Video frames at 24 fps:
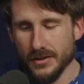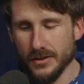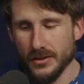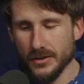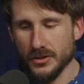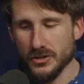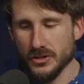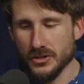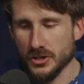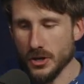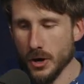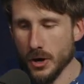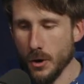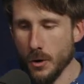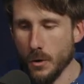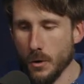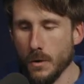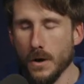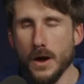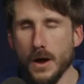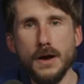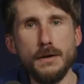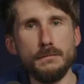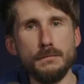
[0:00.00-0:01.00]

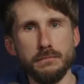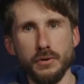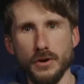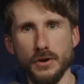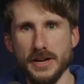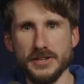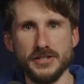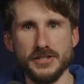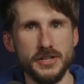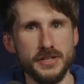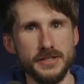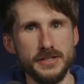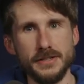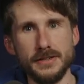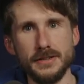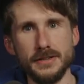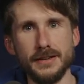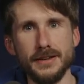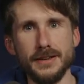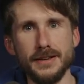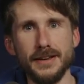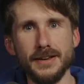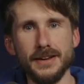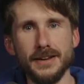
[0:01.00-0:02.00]
so precious.
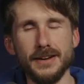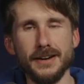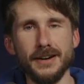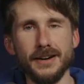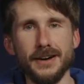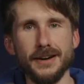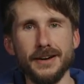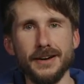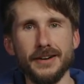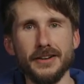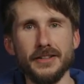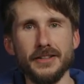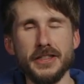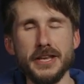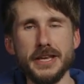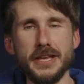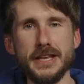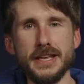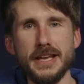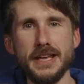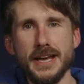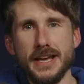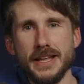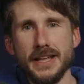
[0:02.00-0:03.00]
Uh,
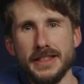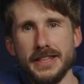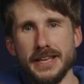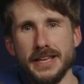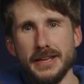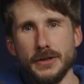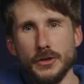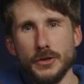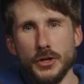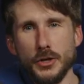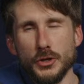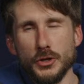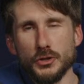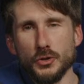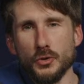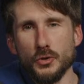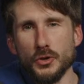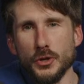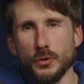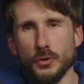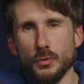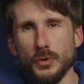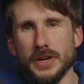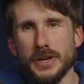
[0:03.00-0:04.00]
the, the, the, so
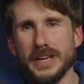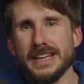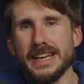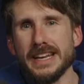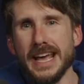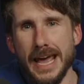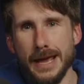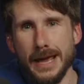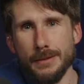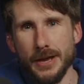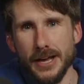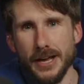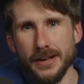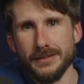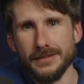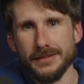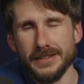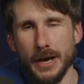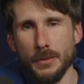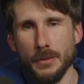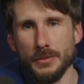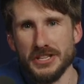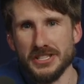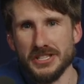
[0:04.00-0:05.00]
the renaming
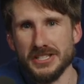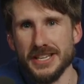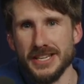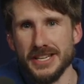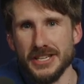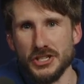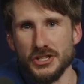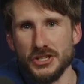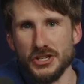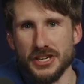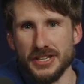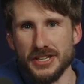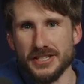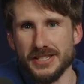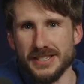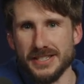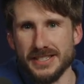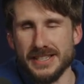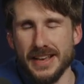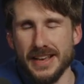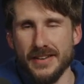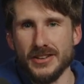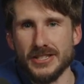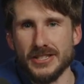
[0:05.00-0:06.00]
that we see in Genesis
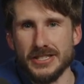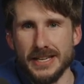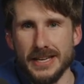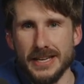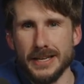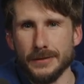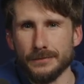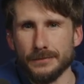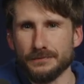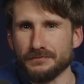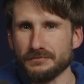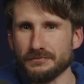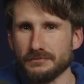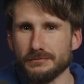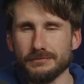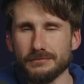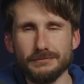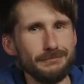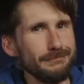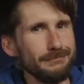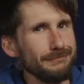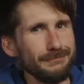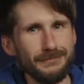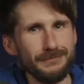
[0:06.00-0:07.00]
17.
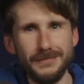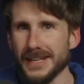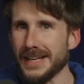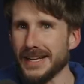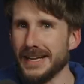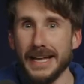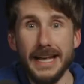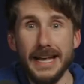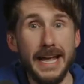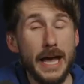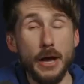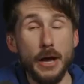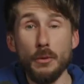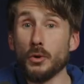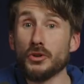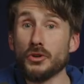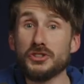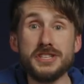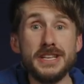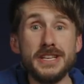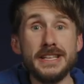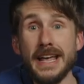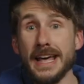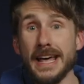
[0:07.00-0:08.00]
And we'll
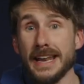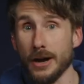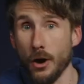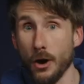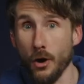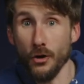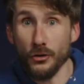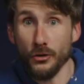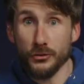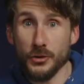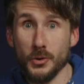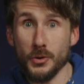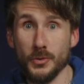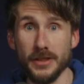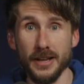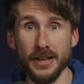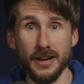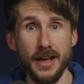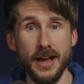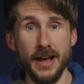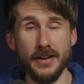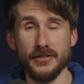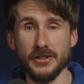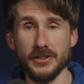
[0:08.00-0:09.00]
see that also in the
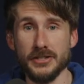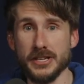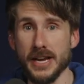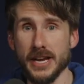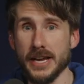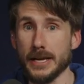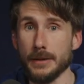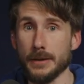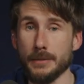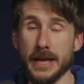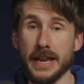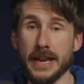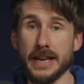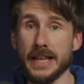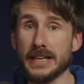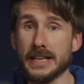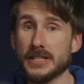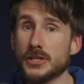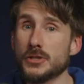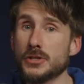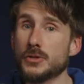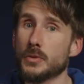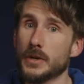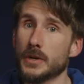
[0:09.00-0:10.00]
life of Jacob. And
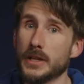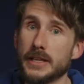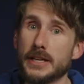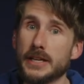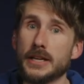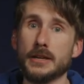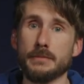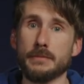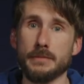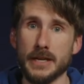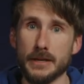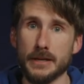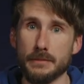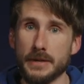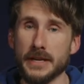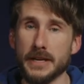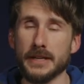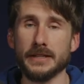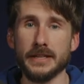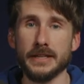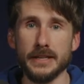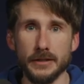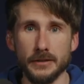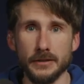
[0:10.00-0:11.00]
this is really going to be a
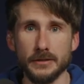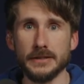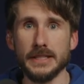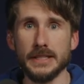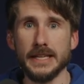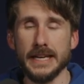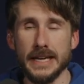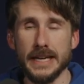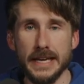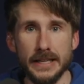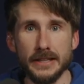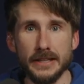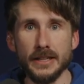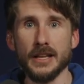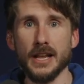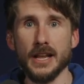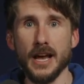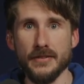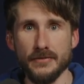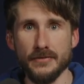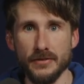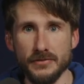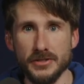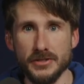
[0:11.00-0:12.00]
big deal in the life of